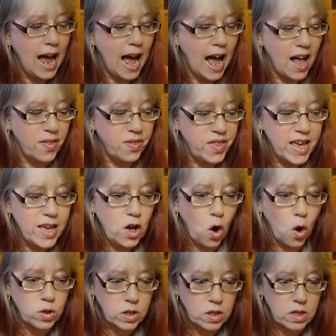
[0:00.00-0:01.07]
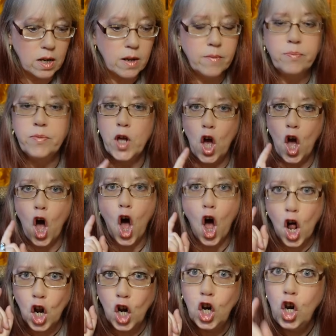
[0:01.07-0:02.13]
and they cost
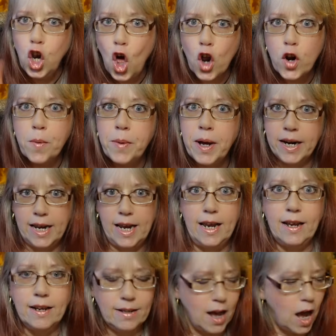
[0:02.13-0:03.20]
a lot of money.